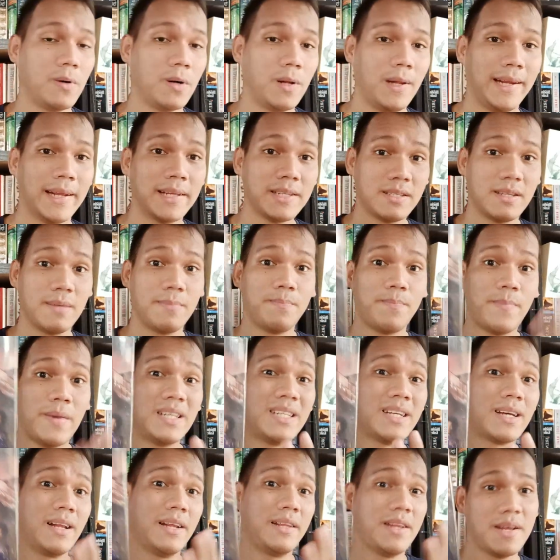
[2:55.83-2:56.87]
That's
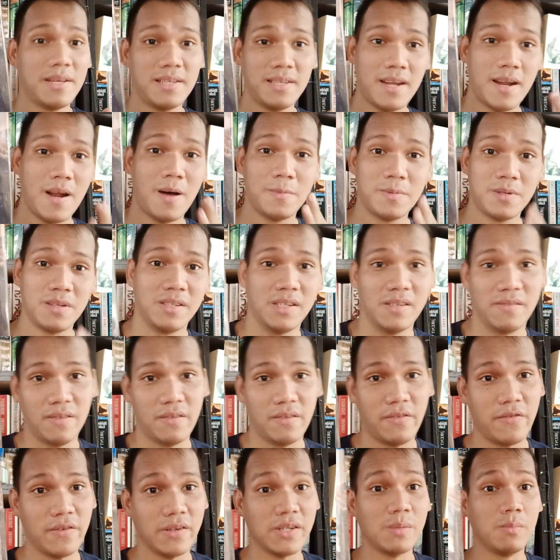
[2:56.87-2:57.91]
basically the synopsis of the
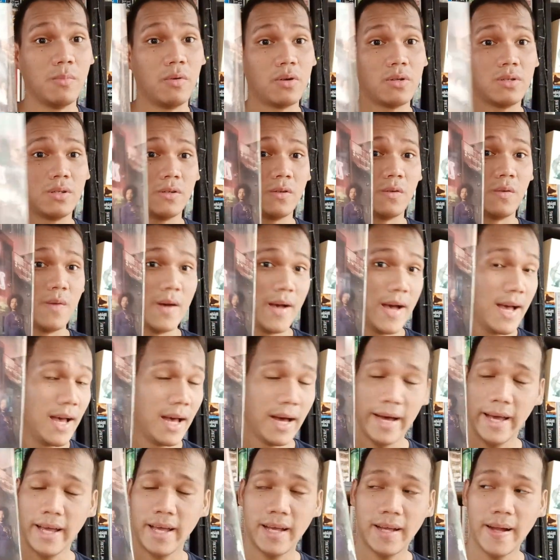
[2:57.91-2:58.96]
first book. So
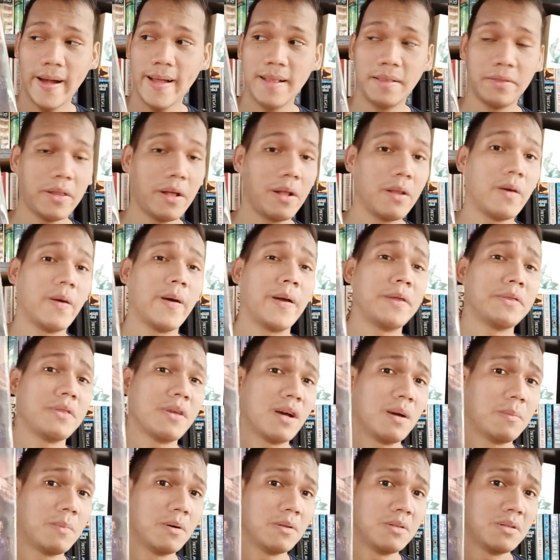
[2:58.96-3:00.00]
I can't tell you anything
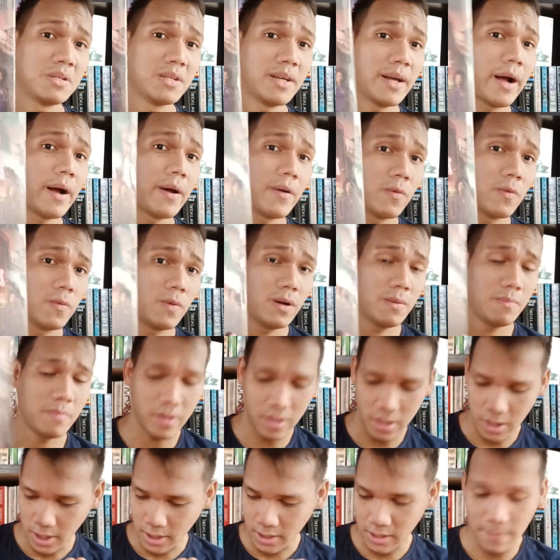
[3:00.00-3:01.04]
about the second one
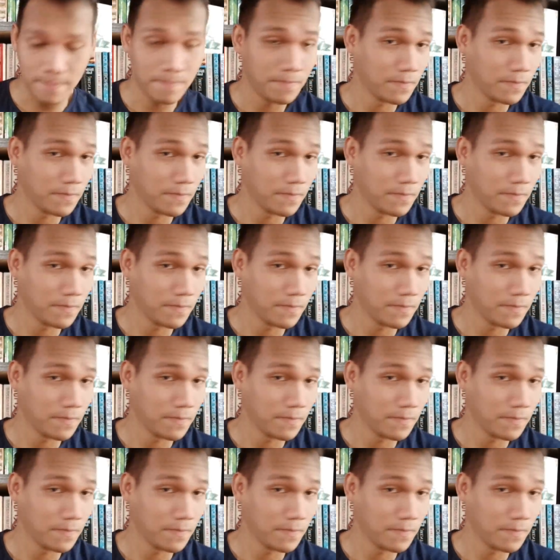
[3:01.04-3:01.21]
because,